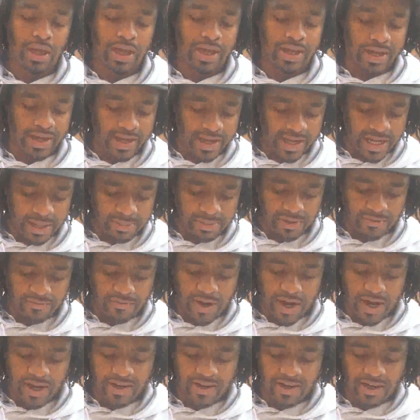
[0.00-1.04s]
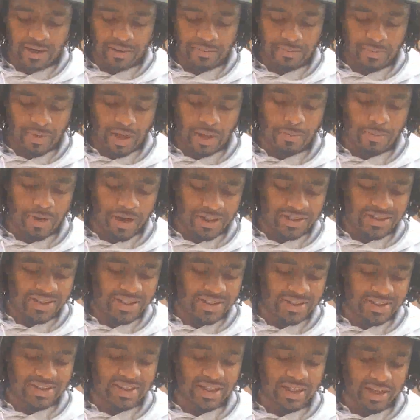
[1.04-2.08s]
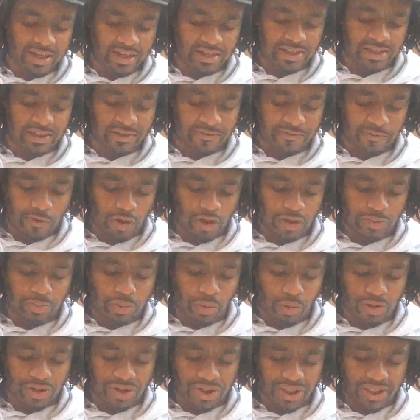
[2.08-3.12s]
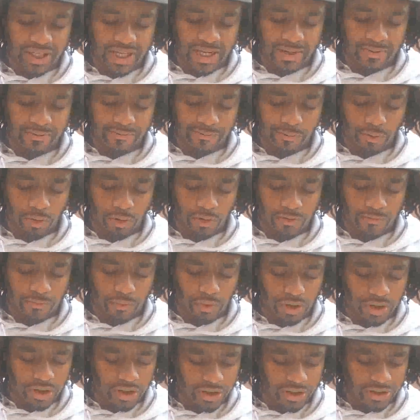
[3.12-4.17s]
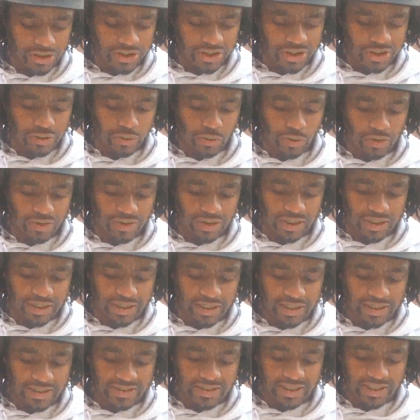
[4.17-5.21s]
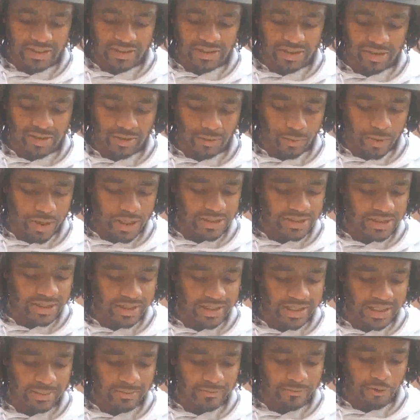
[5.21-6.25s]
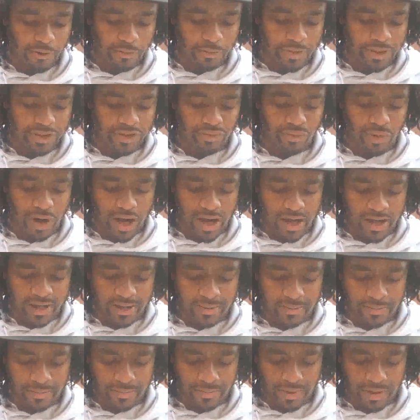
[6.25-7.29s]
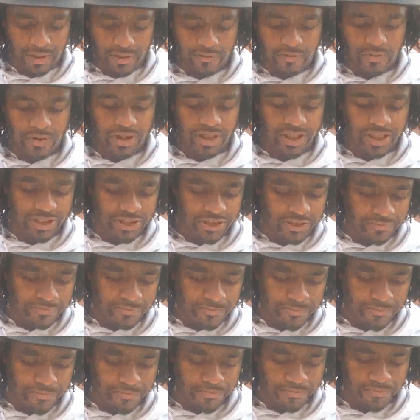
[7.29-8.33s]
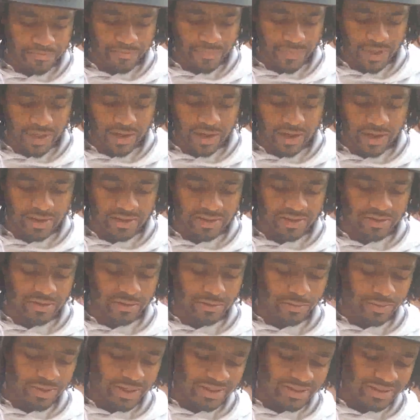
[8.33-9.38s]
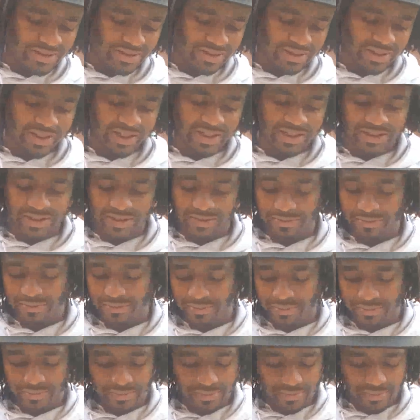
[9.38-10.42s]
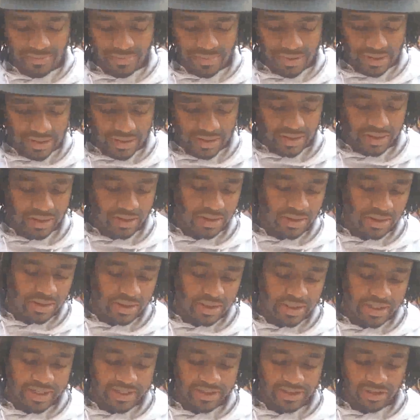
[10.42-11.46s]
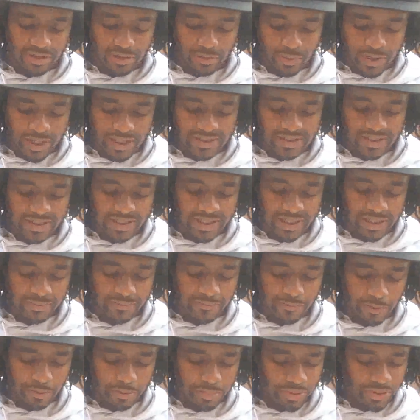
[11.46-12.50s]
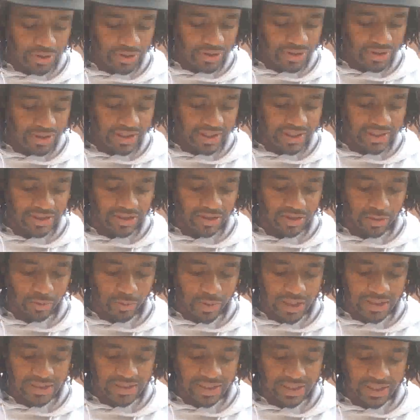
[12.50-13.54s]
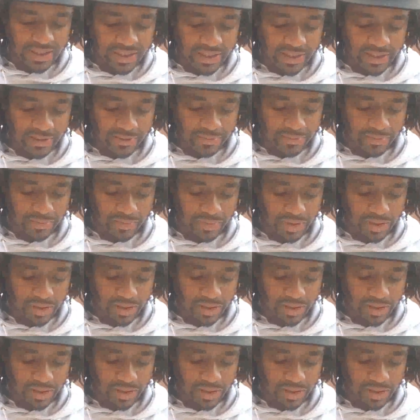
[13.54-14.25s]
And Ham divided up amongst his sons, and the first portion came forth for Cush towards the east, and to the west of him for Mitzrayim, for Egypt. All right, so the west is Egypt. And to the west of him for Put, and to the west of him,